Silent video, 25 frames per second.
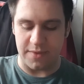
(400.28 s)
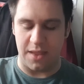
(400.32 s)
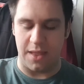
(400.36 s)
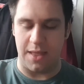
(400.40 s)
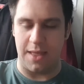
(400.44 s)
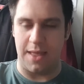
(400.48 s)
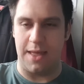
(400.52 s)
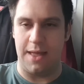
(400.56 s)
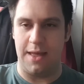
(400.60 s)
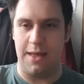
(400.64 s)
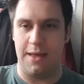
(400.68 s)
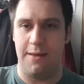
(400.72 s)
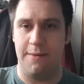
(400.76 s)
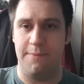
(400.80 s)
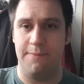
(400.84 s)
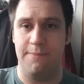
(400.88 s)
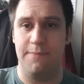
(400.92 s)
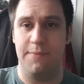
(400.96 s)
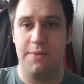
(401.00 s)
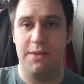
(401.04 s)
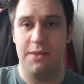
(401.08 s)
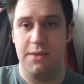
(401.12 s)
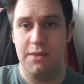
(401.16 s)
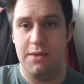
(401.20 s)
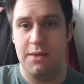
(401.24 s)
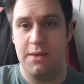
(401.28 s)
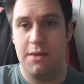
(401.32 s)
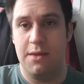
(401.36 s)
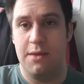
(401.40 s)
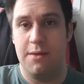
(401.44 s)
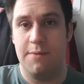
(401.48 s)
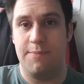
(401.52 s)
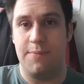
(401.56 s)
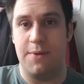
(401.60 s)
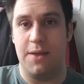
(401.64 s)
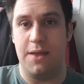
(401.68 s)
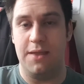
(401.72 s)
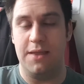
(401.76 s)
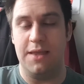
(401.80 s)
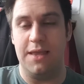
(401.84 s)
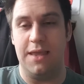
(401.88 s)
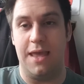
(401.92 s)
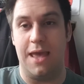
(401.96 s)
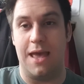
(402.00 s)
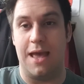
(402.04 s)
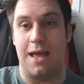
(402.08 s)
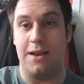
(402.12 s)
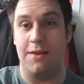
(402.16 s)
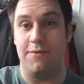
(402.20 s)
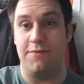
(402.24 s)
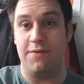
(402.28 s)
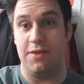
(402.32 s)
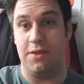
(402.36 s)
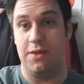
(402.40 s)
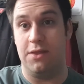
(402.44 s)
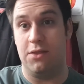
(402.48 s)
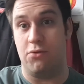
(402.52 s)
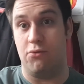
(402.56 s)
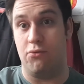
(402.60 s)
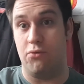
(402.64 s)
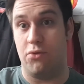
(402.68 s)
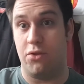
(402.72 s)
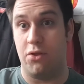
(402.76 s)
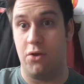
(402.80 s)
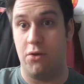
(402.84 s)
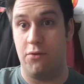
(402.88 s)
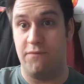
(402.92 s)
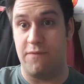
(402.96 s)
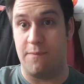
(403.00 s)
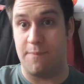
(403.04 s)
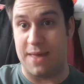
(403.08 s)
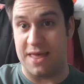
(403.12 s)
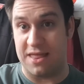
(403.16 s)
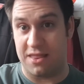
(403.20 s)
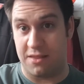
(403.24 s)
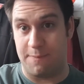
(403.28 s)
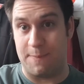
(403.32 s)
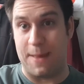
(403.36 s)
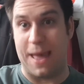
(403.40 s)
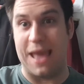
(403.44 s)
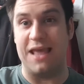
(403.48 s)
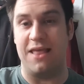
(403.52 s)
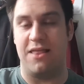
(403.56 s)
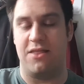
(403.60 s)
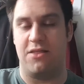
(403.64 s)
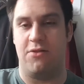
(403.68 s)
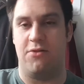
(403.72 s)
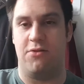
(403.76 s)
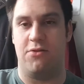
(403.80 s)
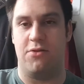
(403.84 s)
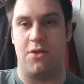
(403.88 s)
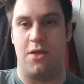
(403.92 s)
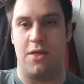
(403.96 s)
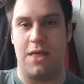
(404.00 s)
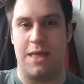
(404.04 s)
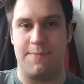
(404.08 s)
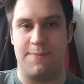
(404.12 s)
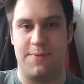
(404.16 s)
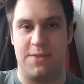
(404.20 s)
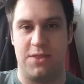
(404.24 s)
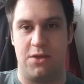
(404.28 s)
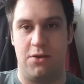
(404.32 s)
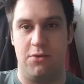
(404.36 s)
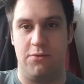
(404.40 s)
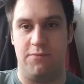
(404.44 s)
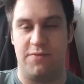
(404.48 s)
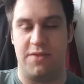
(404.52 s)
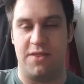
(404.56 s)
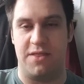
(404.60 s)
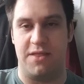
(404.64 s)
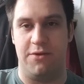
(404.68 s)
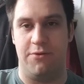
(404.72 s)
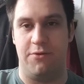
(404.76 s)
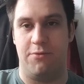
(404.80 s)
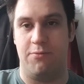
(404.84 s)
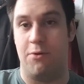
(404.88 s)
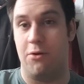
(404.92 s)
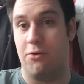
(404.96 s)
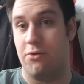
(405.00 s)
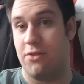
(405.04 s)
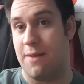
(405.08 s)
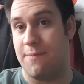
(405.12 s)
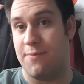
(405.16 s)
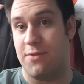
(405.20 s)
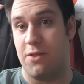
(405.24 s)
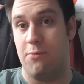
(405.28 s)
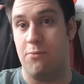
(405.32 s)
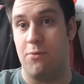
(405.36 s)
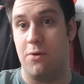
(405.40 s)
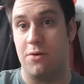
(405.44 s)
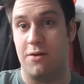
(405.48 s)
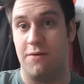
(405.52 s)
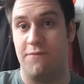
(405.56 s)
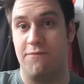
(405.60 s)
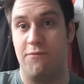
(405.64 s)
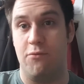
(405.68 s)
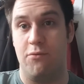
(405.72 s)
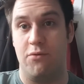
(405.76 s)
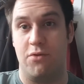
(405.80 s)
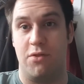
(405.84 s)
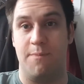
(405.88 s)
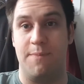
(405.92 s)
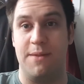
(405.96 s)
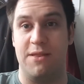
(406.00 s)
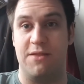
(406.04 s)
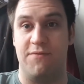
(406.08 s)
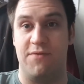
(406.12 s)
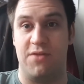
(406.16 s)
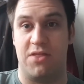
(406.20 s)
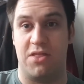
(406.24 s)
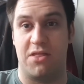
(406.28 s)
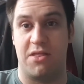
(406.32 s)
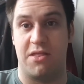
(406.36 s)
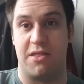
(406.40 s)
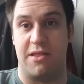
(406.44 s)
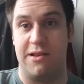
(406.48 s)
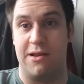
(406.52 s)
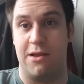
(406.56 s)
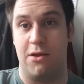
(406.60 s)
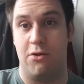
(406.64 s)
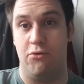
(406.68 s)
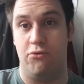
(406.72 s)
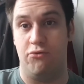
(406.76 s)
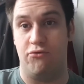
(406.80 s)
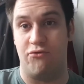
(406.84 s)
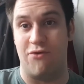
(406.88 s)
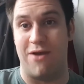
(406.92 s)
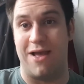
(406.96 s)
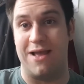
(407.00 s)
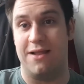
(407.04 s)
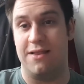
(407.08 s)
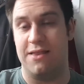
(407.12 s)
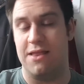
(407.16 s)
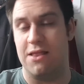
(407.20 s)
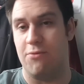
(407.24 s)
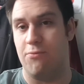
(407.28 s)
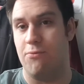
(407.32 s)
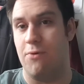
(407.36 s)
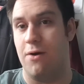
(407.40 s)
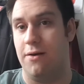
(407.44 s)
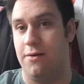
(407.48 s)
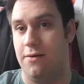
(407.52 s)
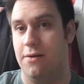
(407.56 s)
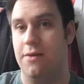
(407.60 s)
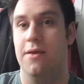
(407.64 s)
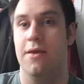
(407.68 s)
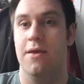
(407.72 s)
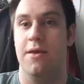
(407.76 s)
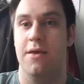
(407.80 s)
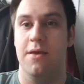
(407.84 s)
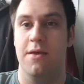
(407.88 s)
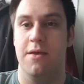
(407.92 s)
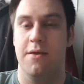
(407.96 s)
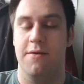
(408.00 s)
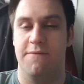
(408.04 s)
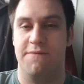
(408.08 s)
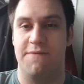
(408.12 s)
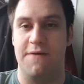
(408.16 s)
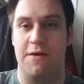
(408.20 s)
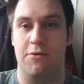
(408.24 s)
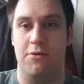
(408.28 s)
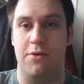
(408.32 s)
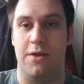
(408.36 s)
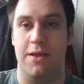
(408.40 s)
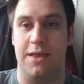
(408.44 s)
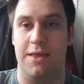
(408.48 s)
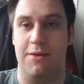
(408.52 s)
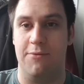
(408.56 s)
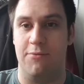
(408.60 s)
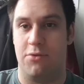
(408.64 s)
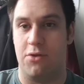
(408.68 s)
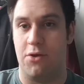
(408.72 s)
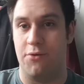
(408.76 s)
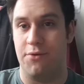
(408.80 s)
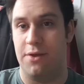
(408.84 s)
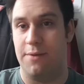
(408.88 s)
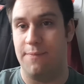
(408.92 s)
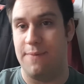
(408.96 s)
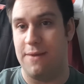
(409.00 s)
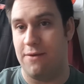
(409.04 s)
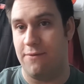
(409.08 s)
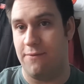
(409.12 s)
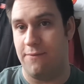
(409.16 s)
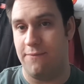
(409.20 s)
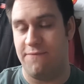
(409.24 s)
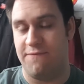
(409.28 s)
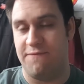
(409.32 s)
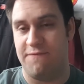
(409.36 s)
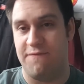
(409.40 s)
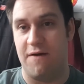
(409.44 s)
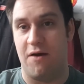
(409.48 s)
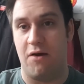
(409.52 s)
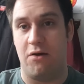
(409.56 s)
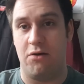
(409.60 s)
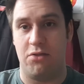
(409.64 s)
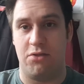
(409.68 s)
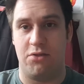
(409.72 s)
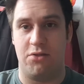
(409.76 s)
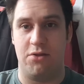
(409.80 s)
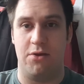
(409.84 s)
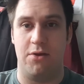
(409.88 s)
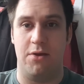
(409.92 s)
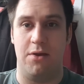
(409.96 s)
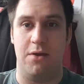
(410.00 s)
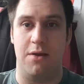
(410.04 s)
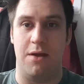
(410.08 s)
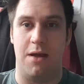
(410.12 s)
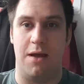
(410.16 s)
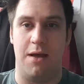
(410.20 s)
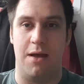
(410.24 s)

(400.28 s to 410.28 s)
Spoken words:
But yeah, I think it's also the best paced episode of the series. Whilst episode 1 I thought was a bit of a slow drag, this one felt like it was going a bit faster.